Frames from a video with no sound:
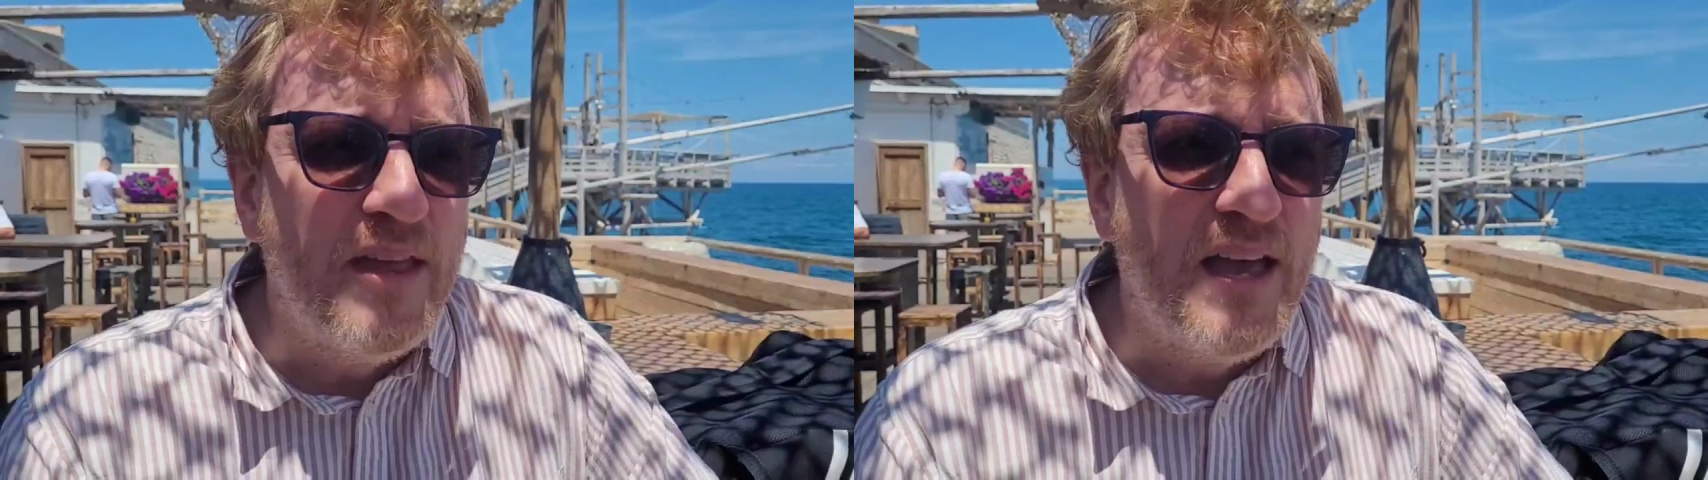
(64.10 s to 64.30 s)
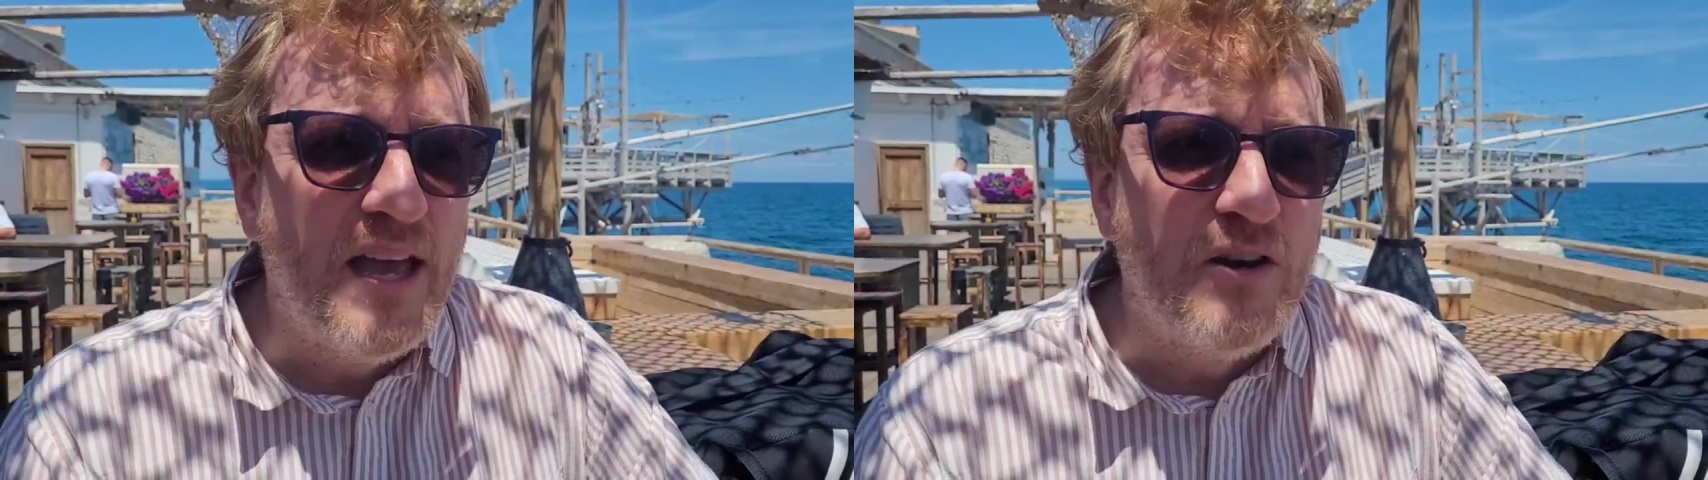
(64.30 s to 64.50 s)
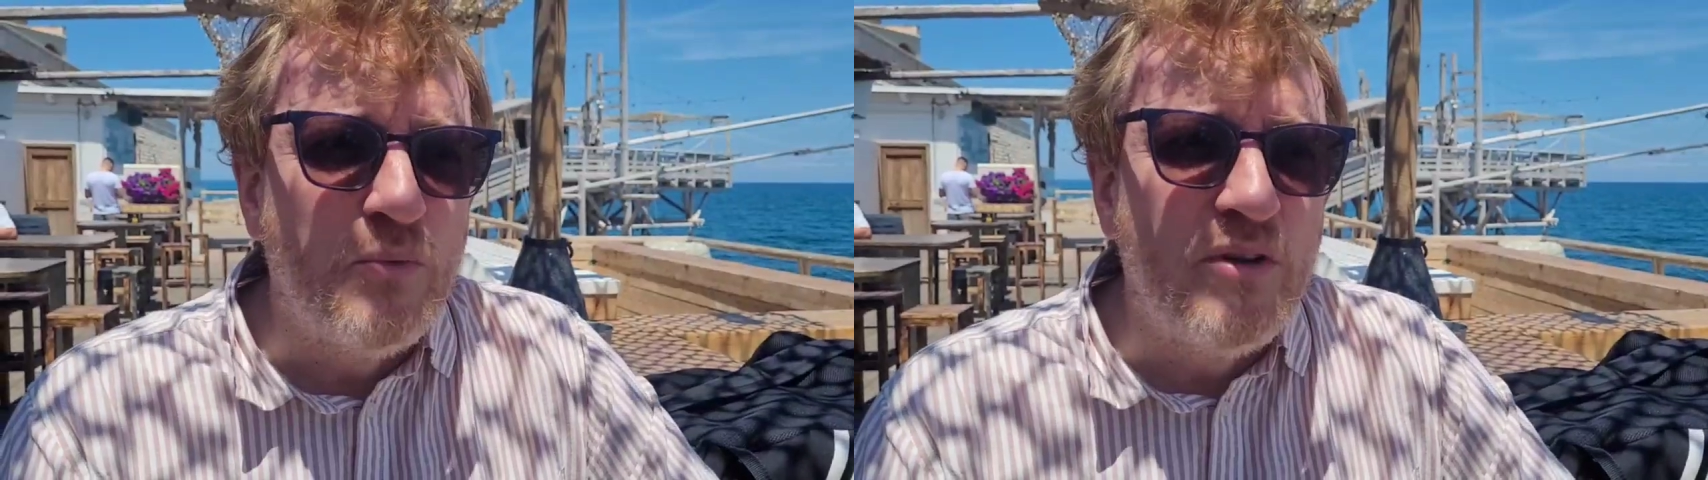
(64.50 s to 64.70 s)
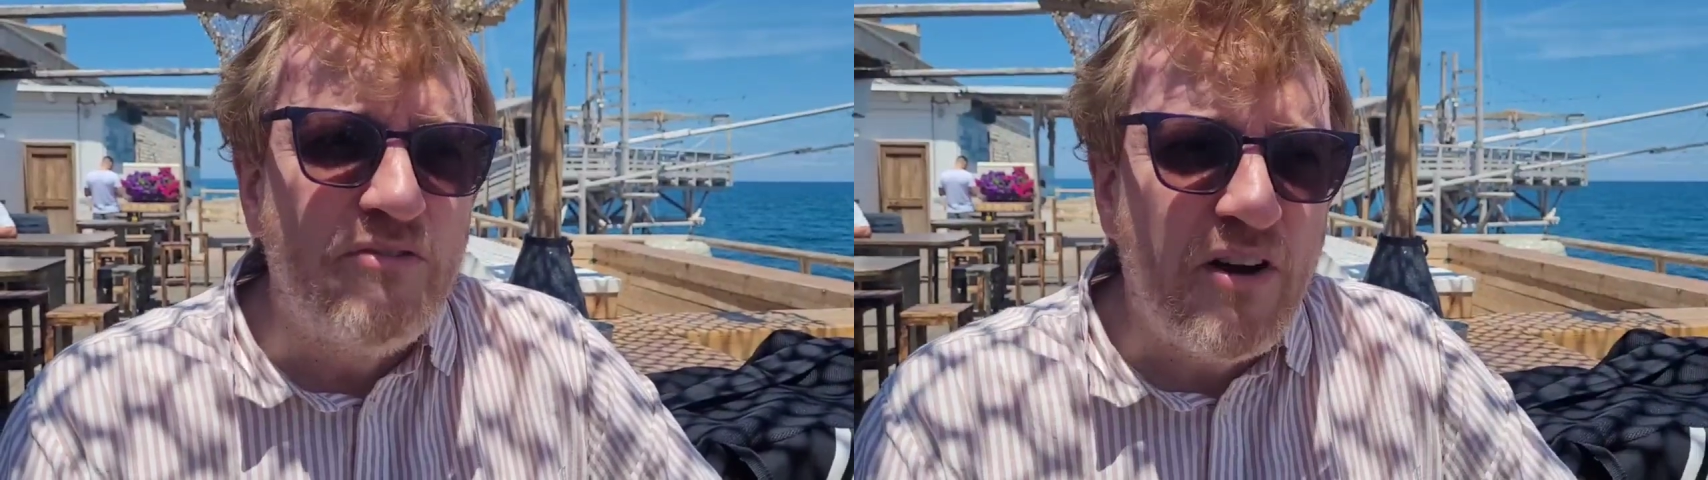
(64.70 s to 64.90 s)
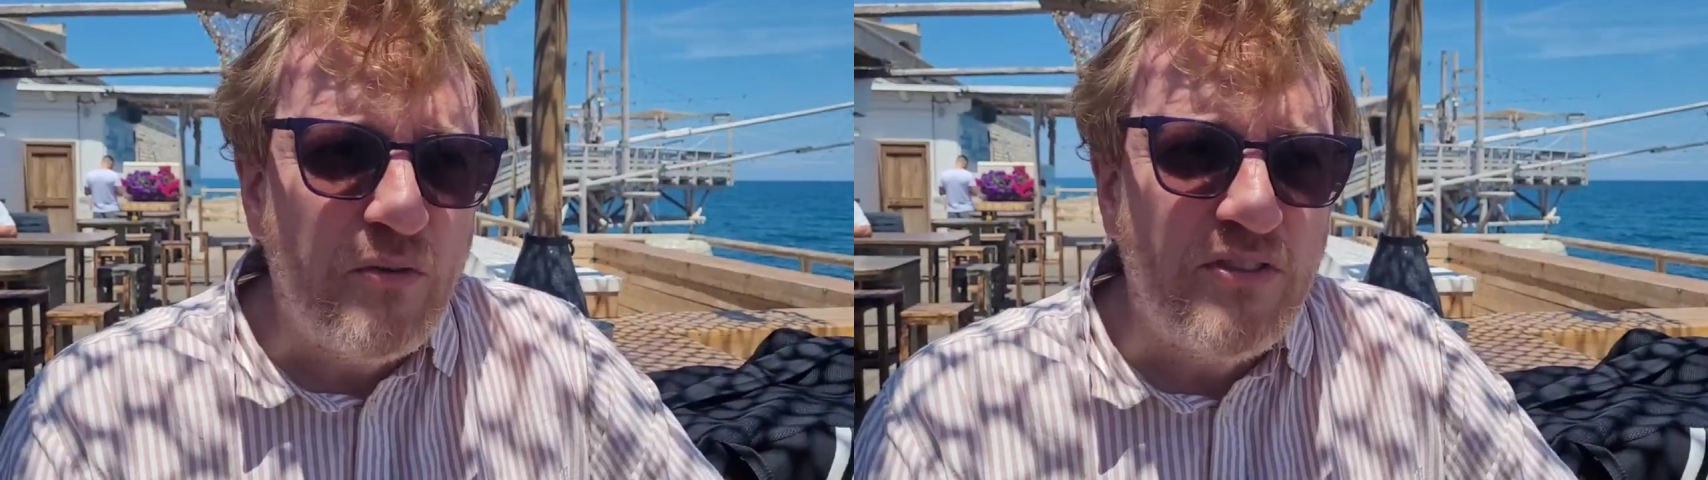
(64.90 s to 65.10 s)
And we
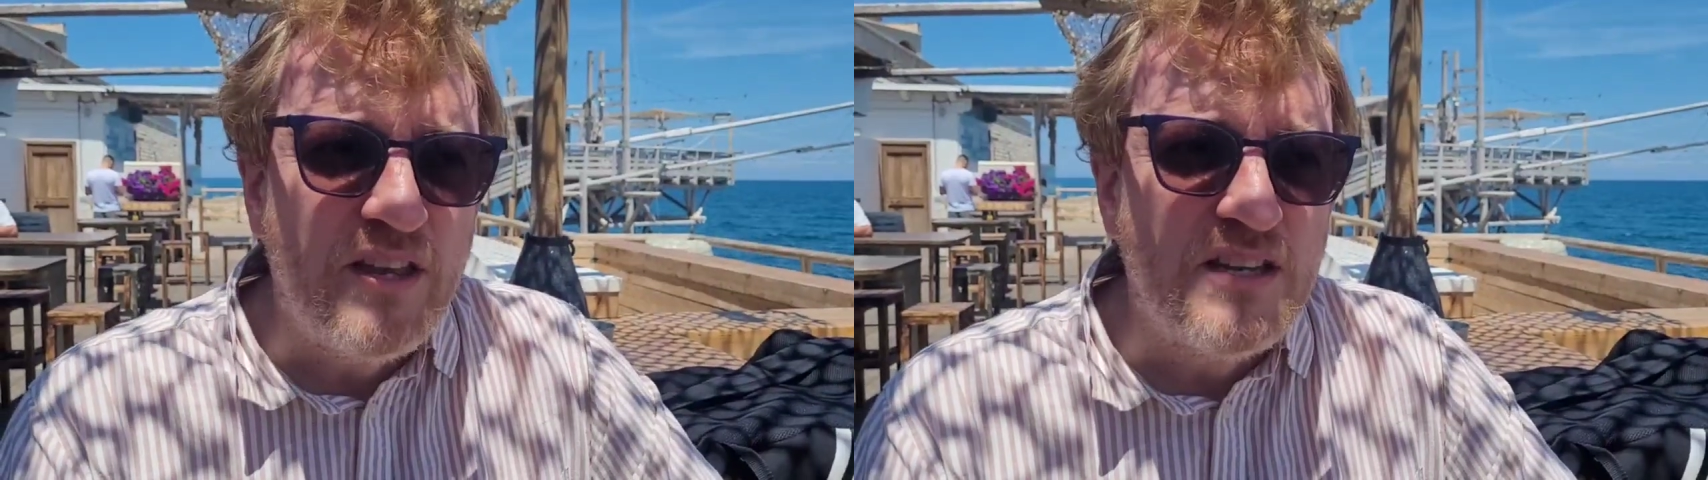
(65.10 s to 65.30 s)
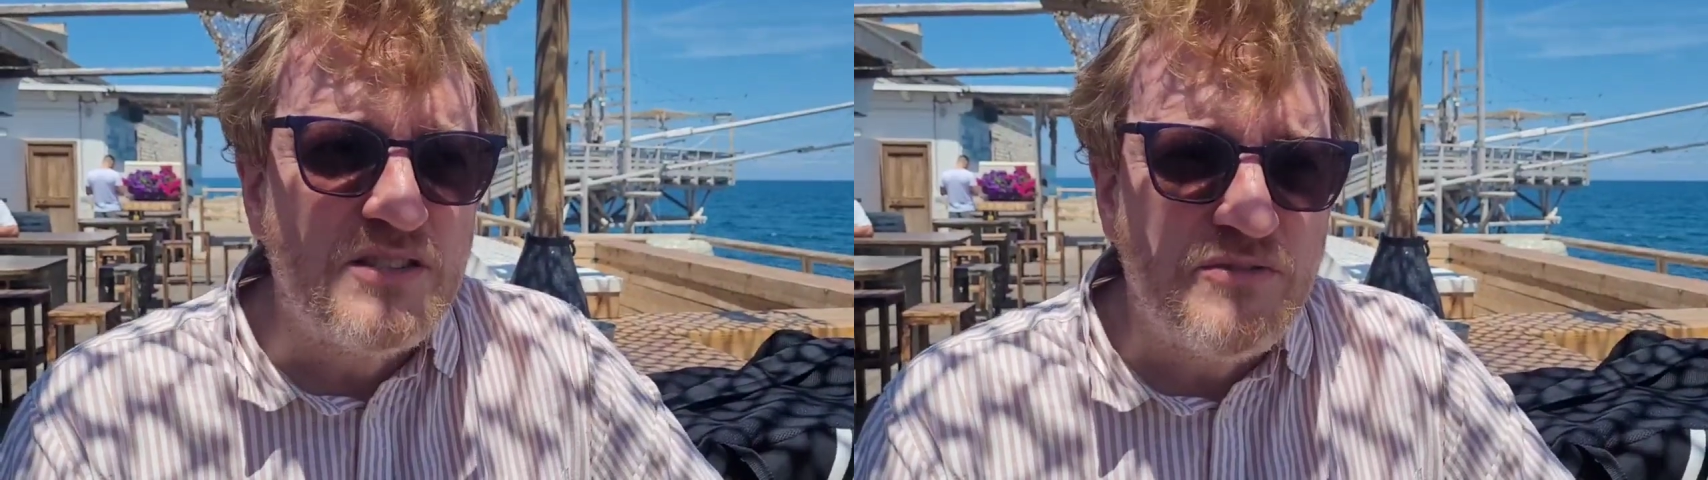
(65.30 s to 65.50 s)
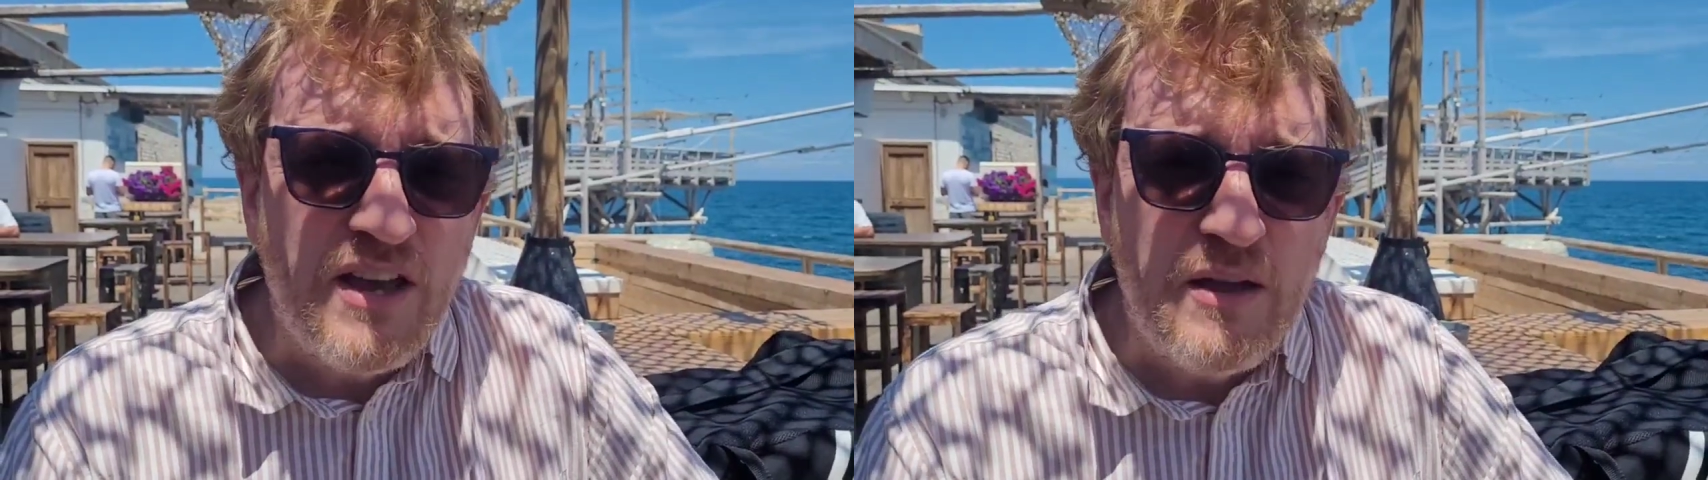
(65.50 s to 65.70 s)
found that it's very